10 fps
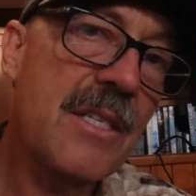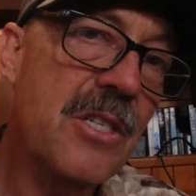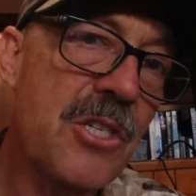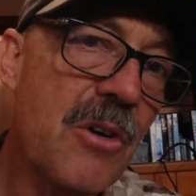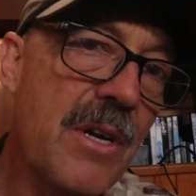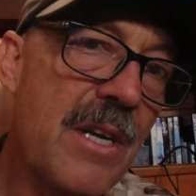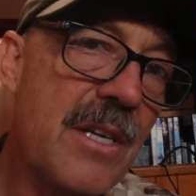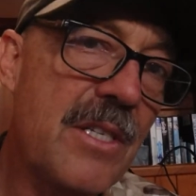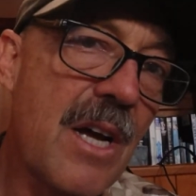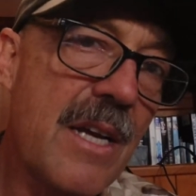isn't showing
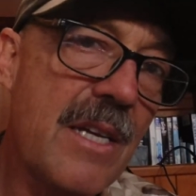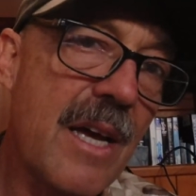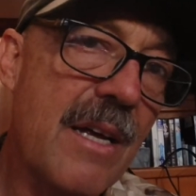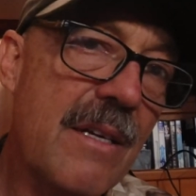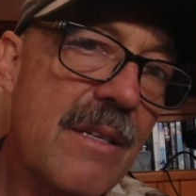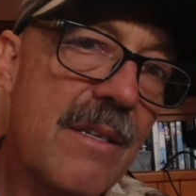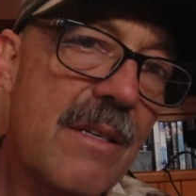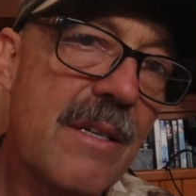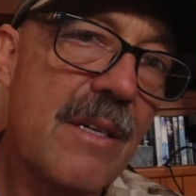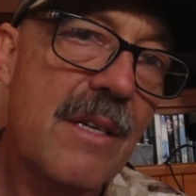any sign yet,
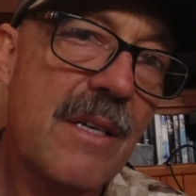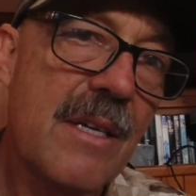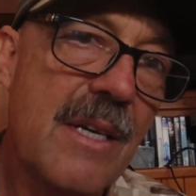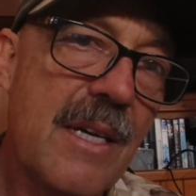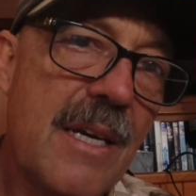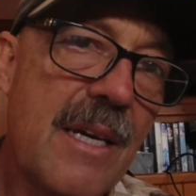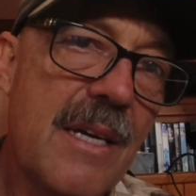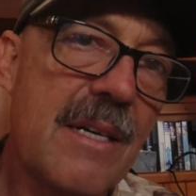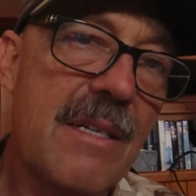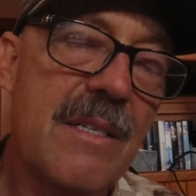
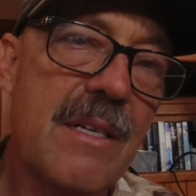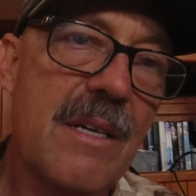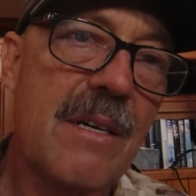and